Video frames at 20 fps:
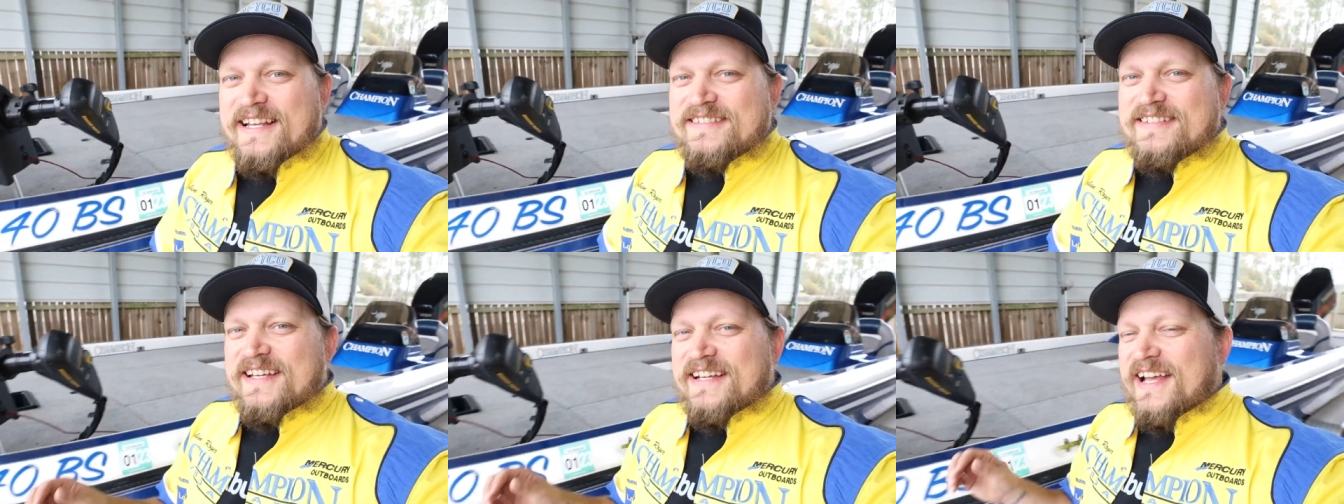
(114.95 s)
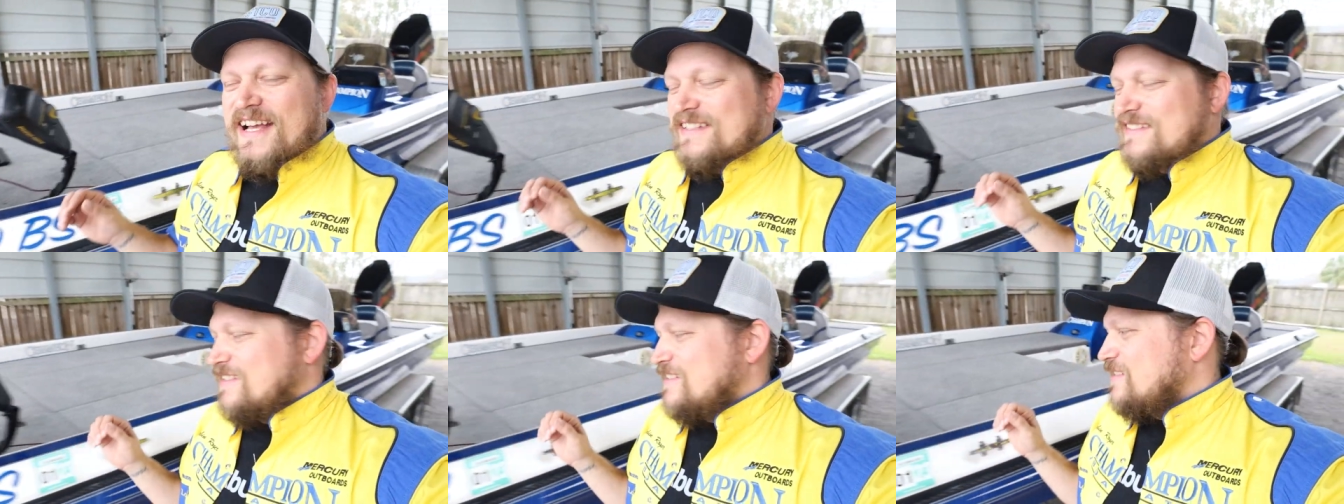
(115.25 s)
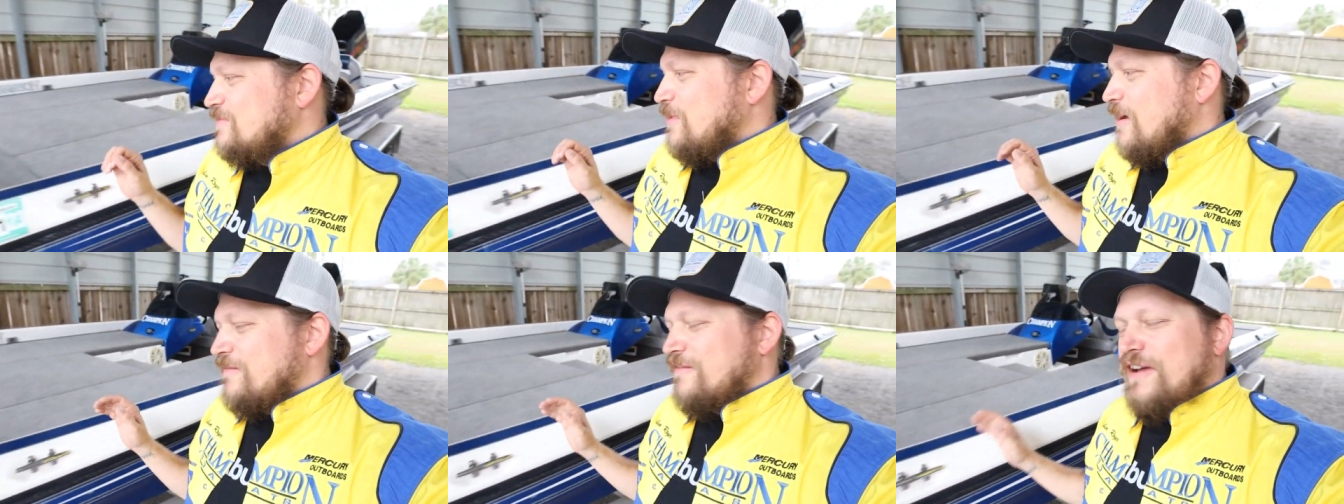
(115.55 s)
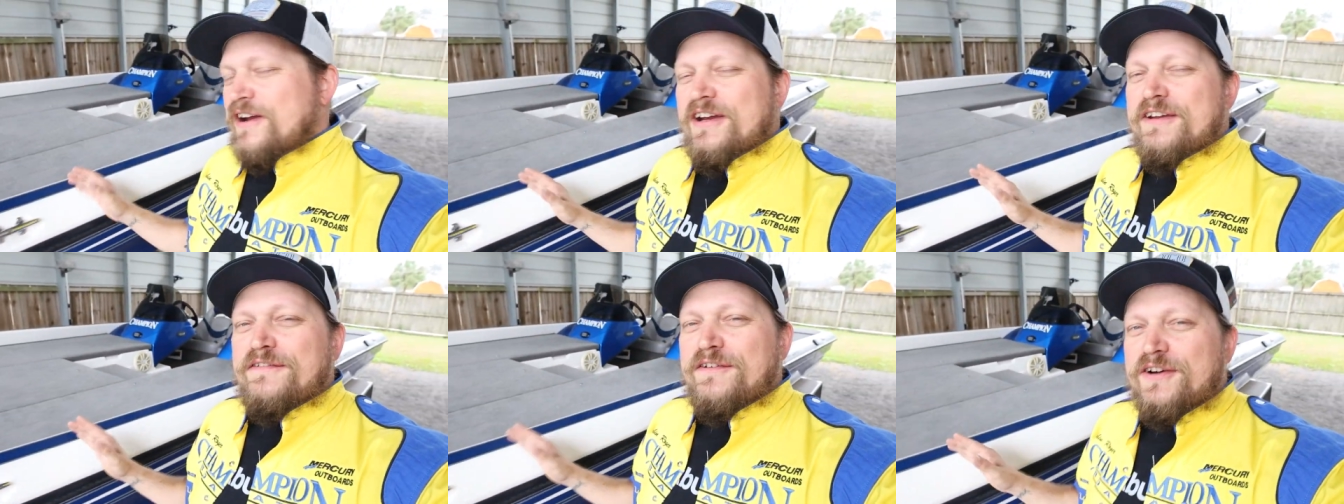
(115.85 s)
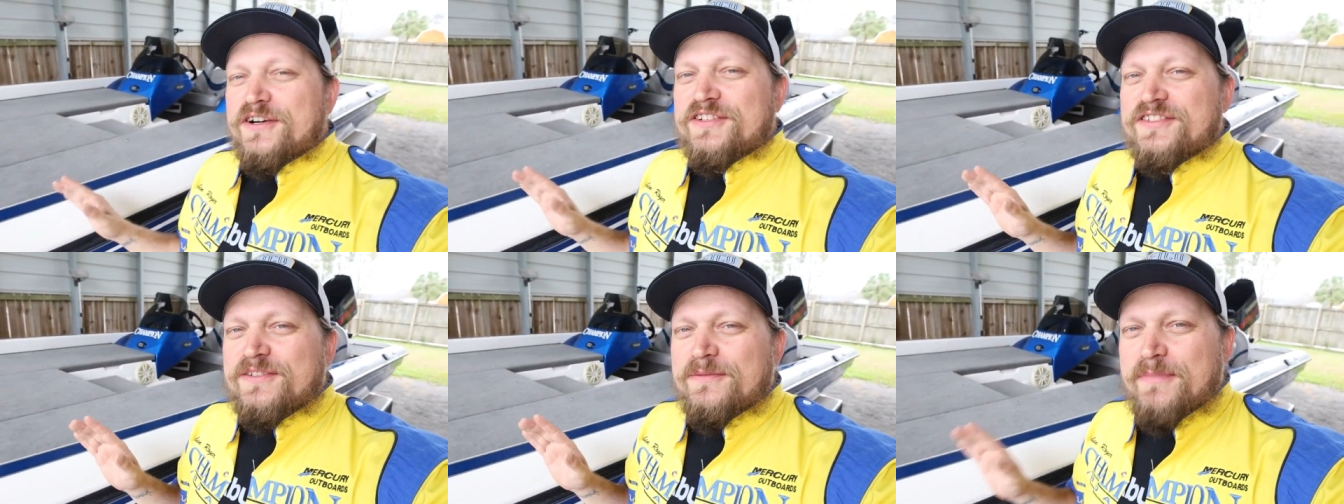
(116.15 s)
I said, guys, this is my very
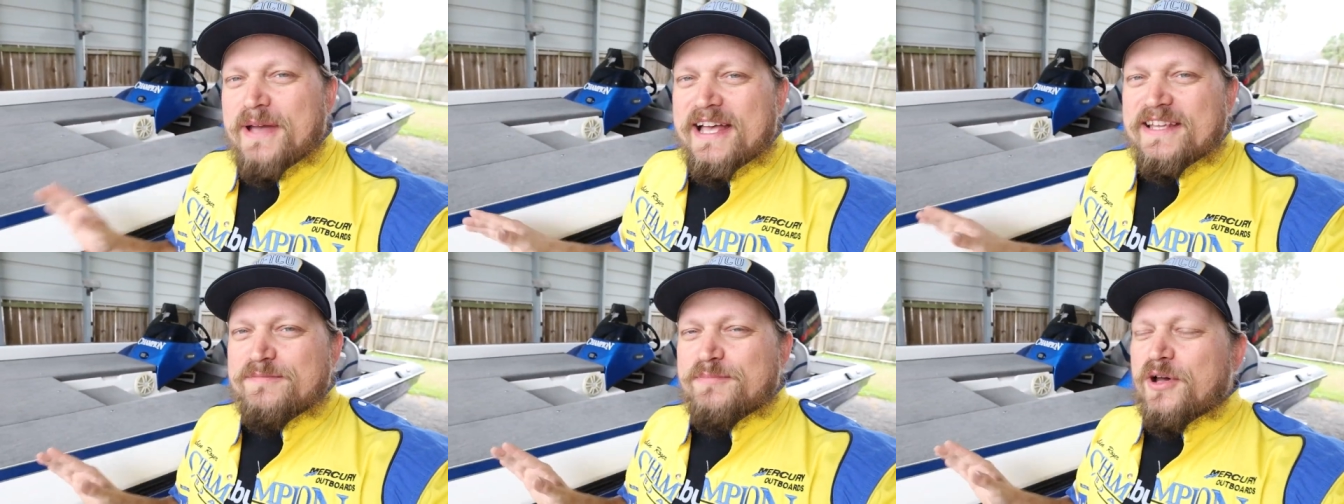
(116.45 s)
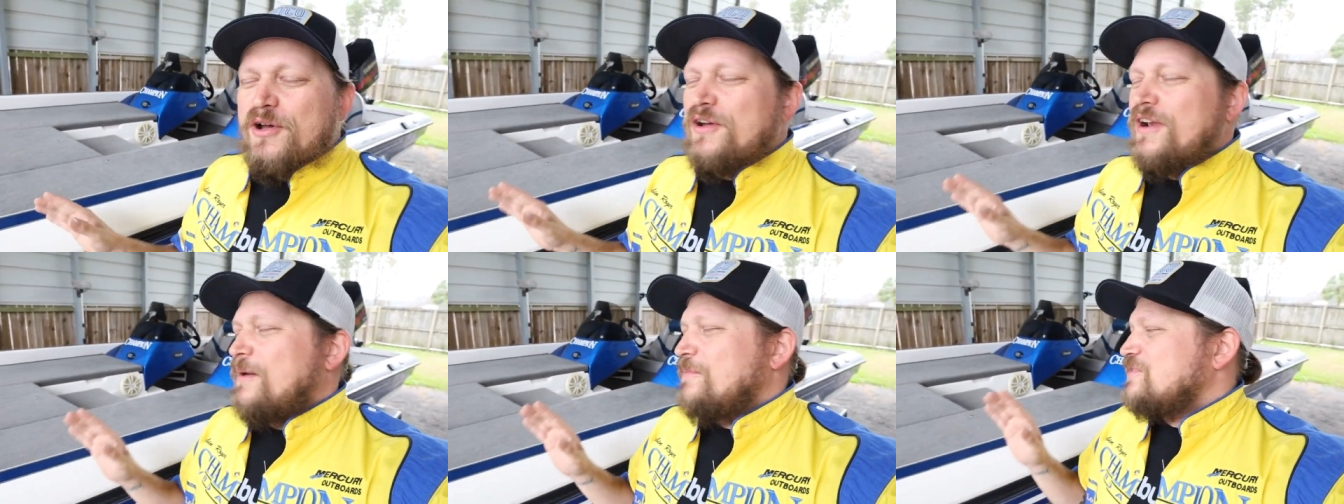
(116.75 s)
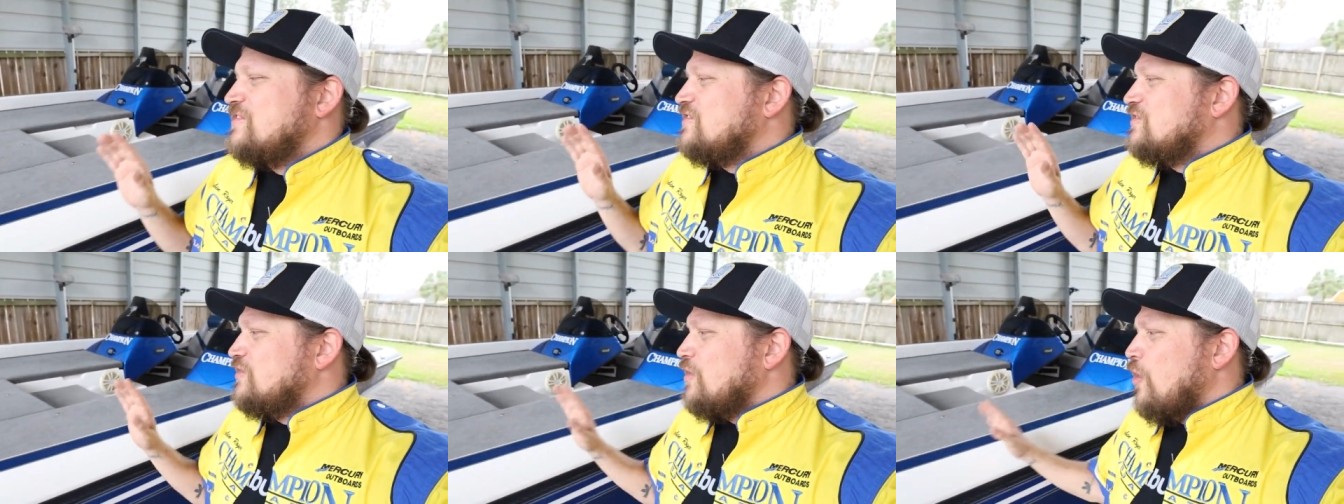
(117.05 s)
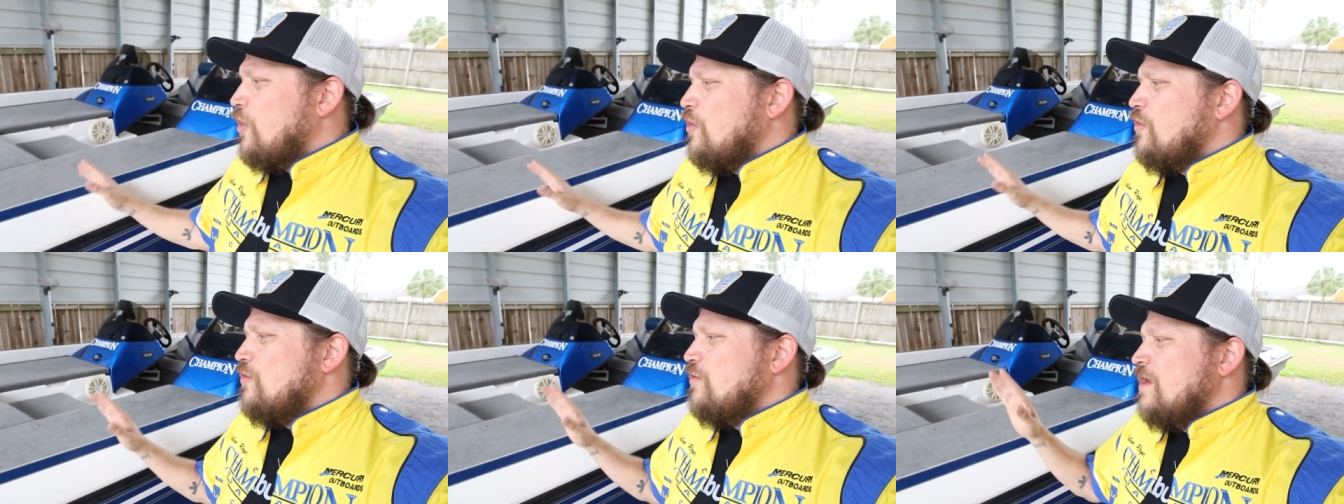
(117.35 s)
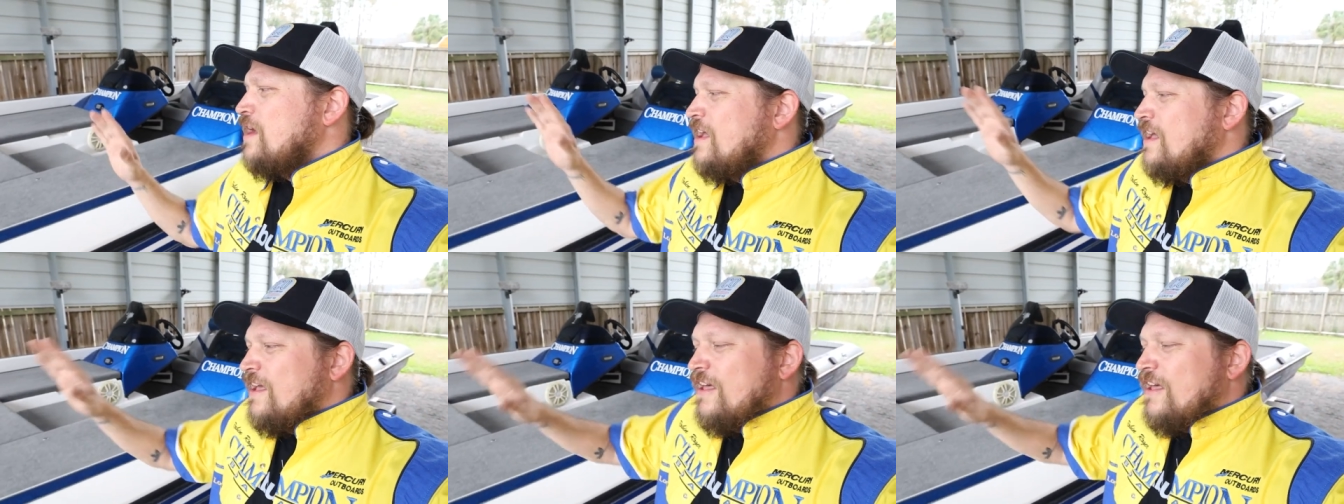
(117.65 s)
first bass boat, and I'm so